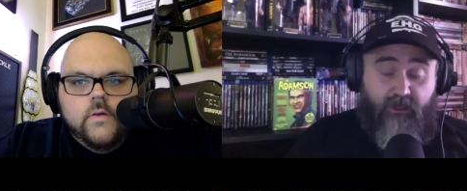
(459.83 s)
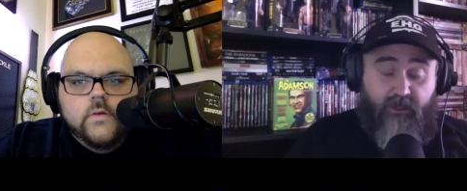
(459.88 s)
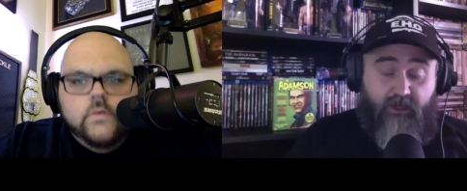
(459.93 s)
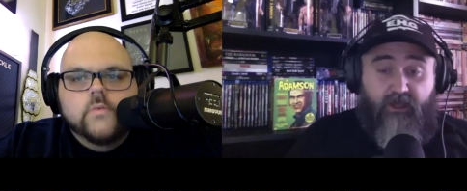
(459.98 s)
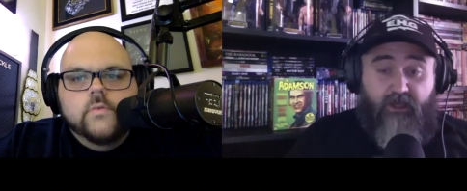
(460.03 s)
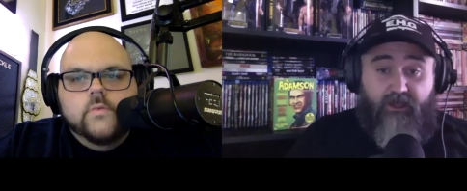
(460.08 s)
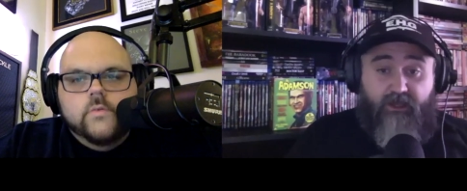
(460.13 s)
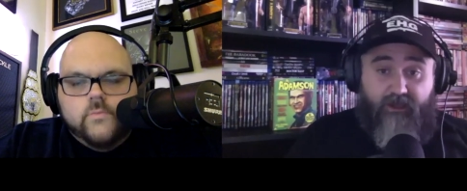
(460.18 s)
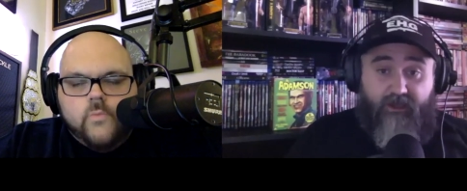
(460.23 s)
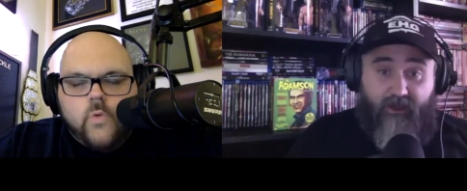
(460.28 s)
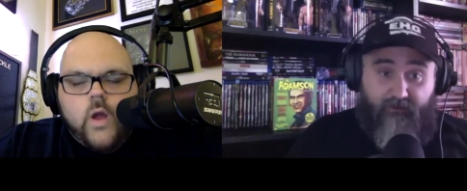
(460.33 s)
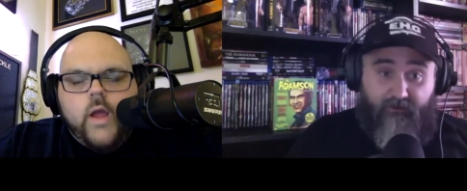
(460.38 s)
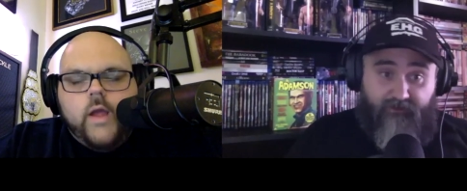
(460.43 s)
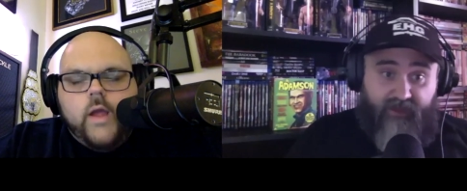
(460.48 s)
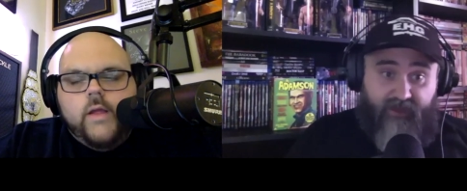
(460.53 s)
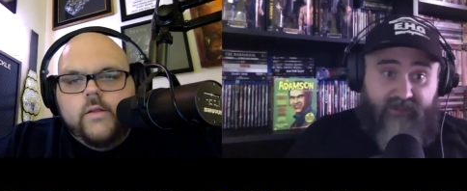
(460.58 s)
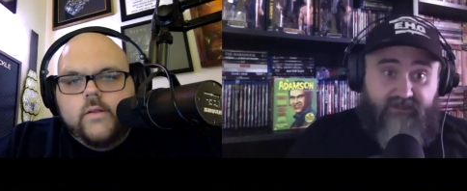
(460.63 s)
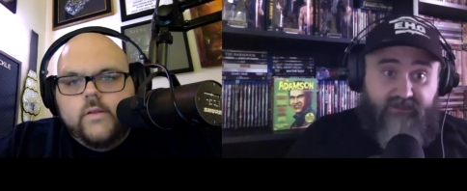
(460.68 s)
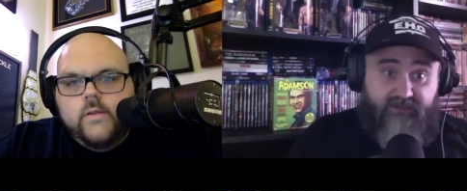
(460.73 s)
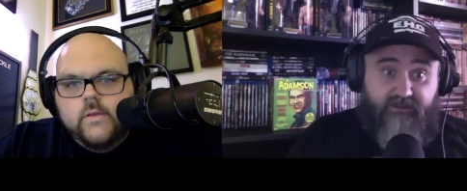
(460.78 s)
Speaker 1: Now right. that
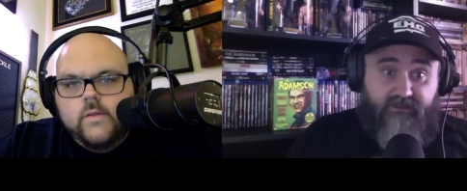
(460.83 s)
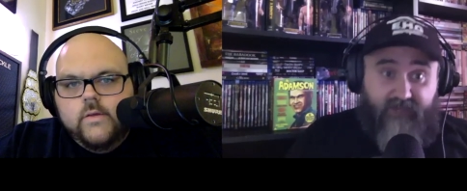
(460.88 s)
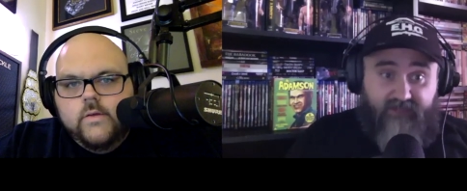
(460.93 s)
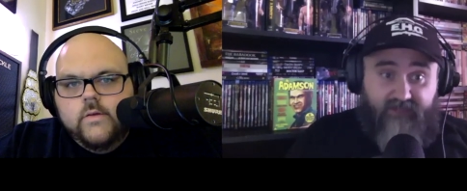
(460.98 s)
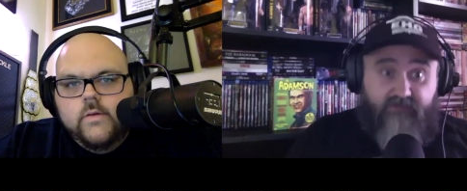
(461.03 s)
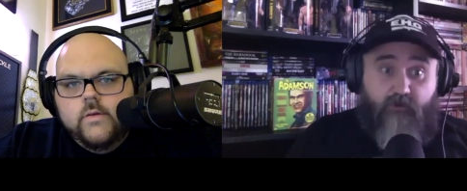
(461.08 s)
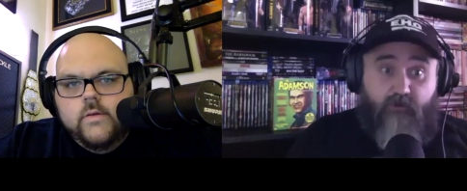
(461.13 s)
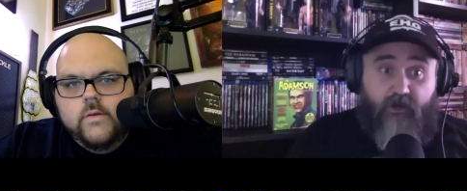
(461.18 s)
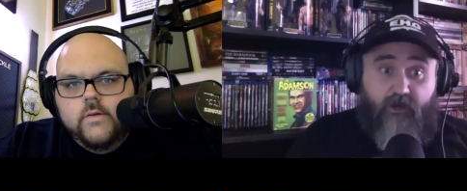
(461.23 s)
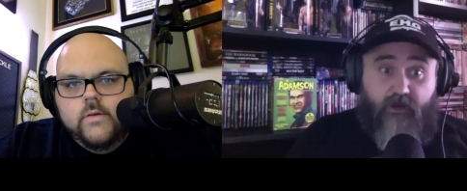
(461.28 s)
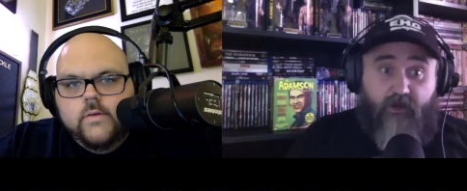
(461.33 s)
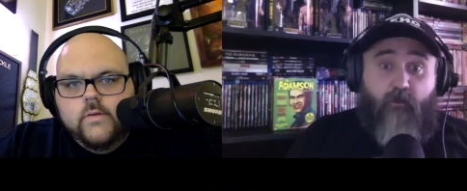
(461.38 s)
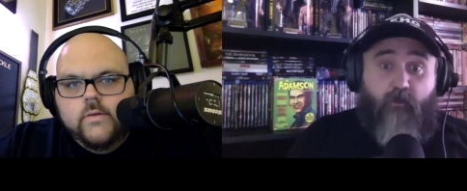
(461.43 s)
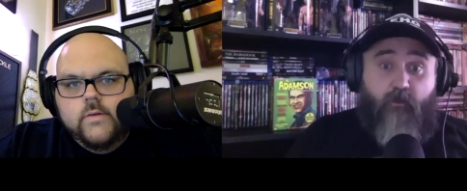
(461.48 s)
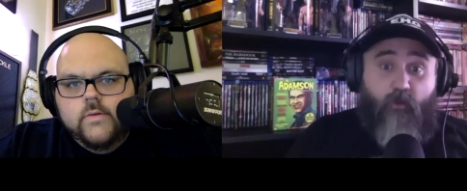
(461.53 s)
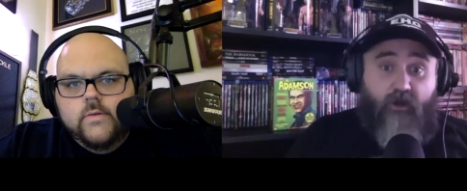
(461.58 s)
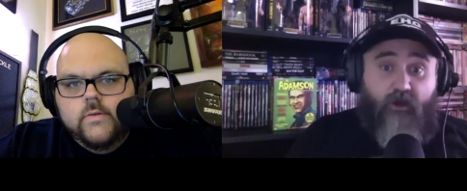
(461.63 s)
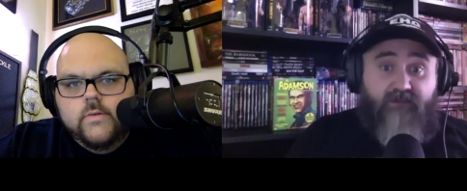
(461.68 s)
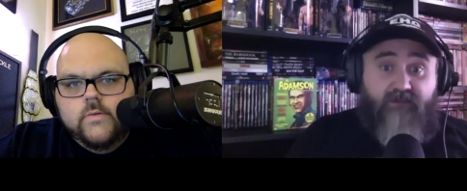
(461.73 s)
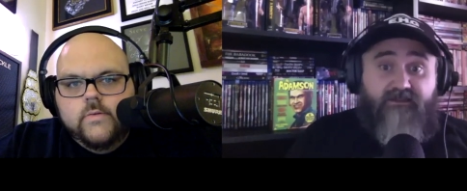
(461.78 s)
that's what I want
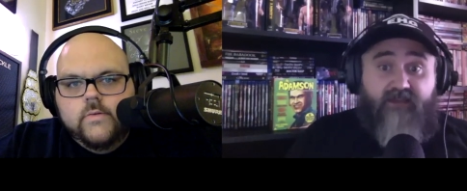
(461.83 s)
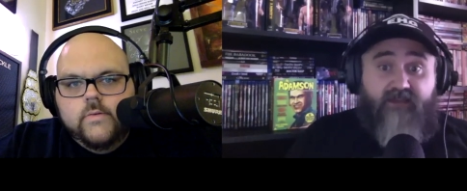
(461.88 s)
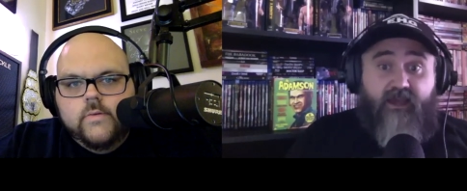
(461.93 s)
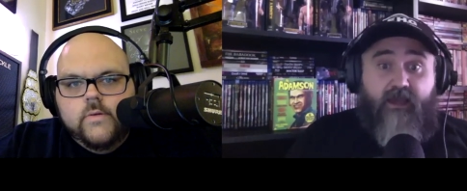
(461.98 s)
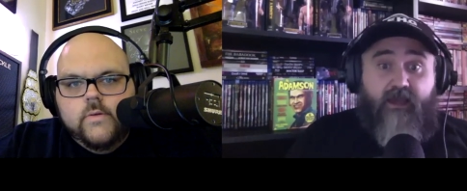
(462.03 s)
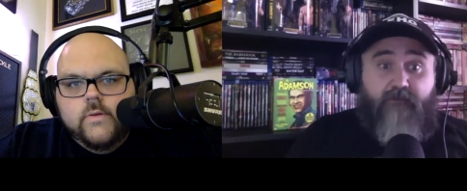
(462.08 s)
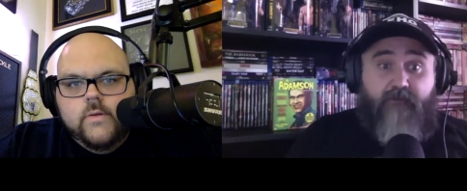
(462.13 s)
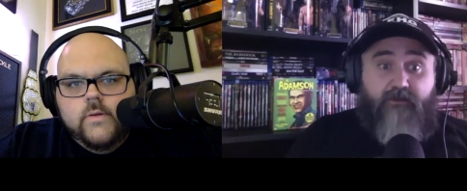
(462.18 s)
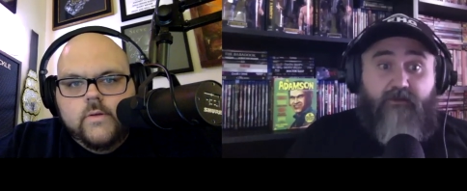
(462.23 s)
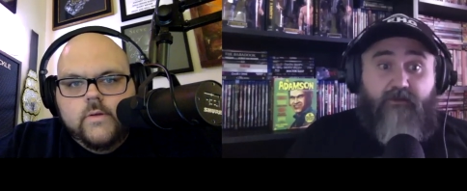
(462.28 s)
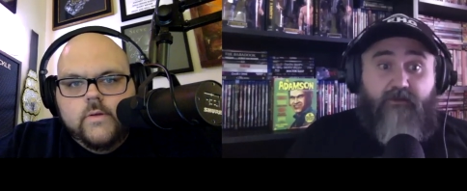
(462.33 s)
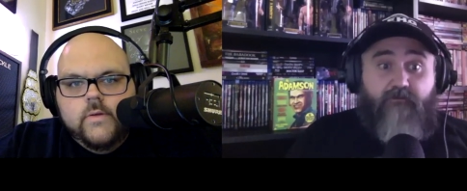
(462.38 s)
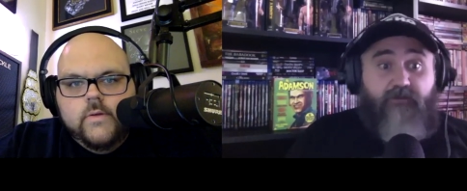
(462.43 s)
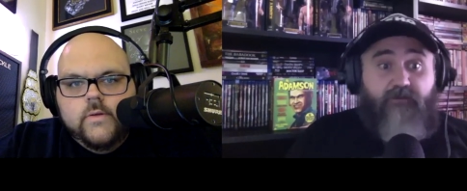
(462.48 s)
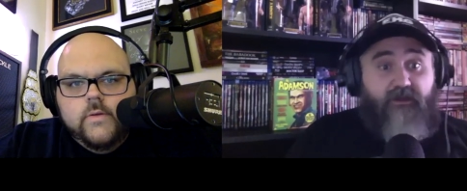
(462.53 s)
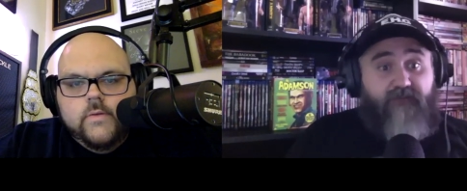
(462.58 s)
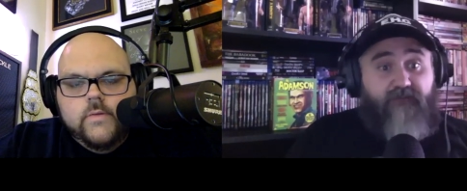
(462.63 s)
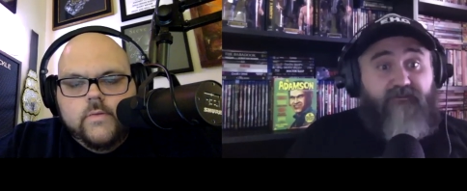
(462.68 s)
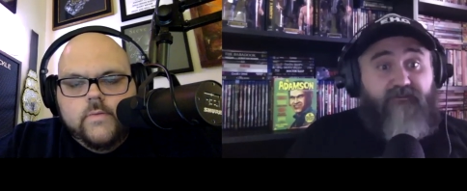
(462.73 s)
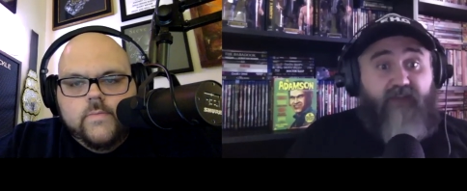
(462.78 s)
to happen, but if
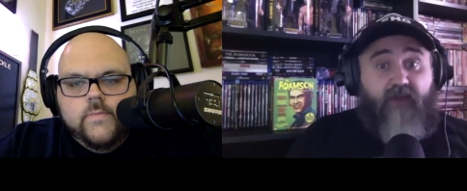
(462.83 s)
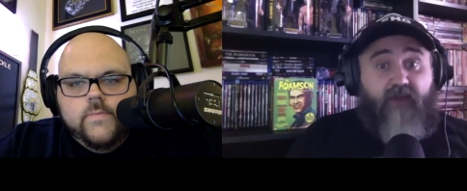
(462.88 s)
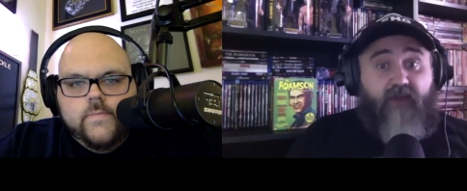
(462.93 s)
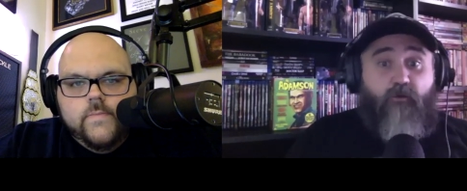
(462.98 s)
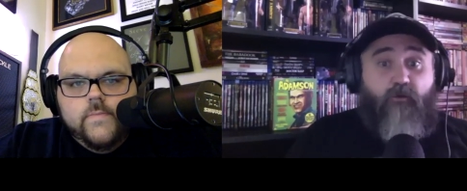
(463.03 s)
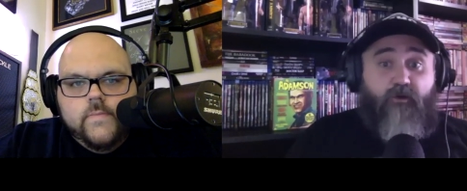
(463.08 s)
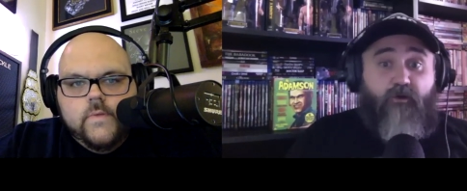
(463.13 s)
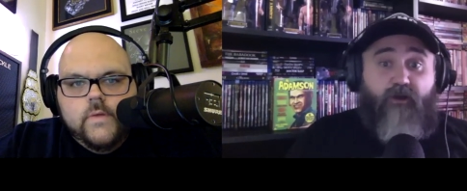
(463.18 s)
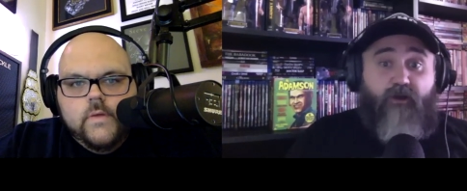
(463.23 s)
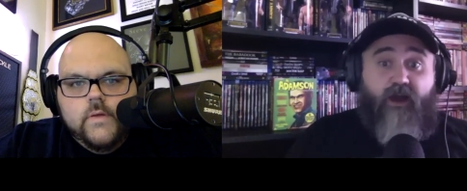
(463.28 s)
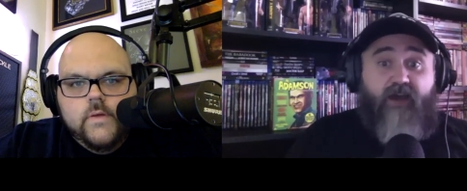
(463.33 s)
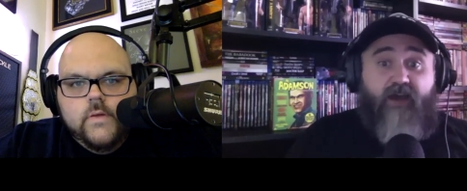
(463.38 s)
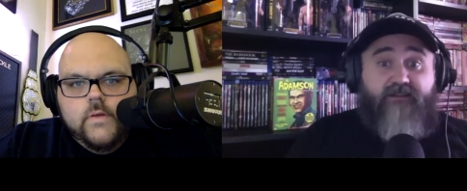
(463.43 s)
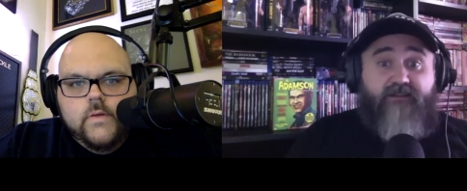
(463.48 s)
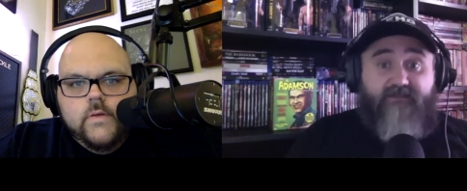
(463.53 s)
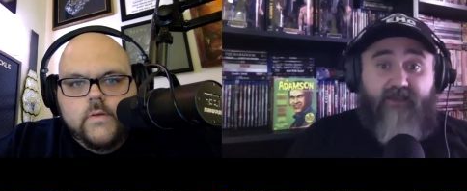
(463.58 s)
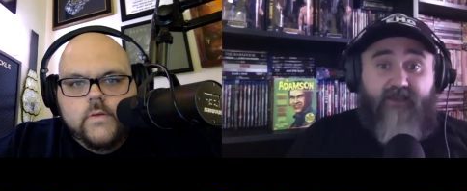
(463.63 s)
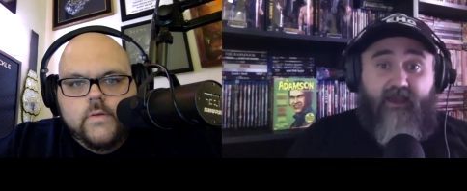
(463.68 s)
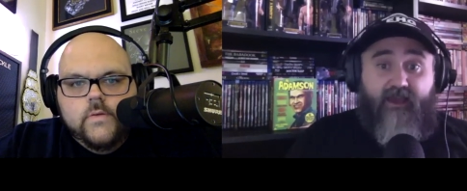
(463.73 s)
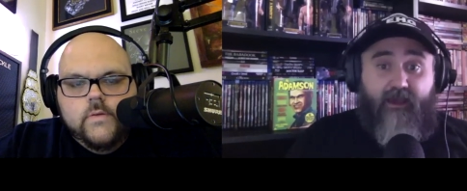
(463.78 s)
that were not to
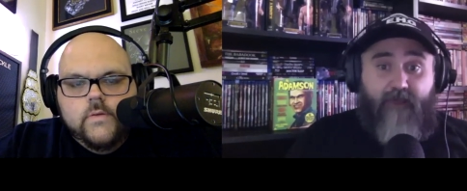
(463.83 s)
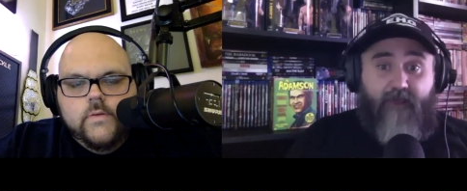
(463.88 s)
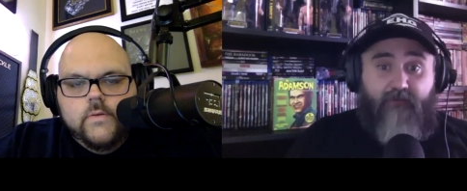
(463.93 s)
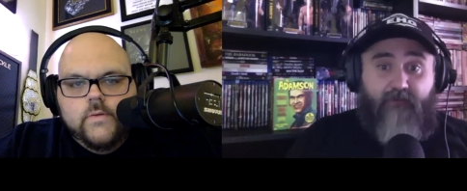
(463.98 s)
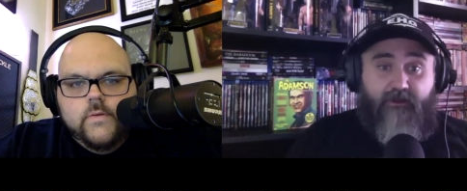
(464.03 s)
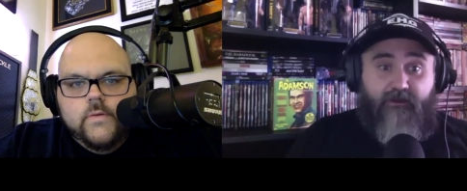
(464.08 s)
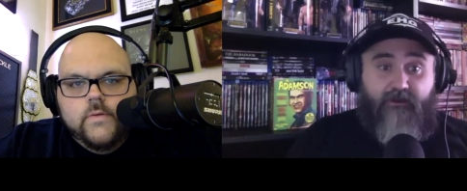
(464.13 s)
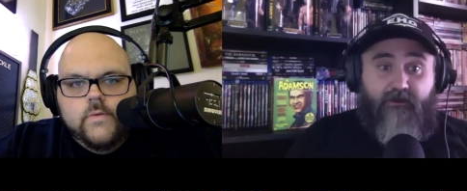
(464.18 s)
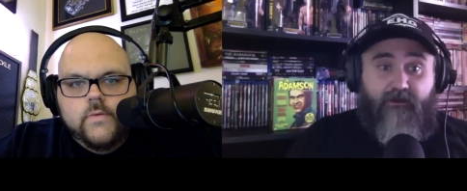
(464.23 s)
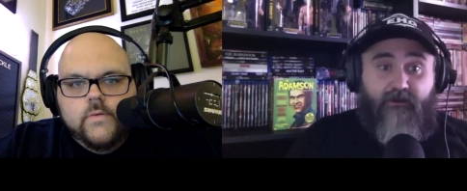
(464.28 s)
happen,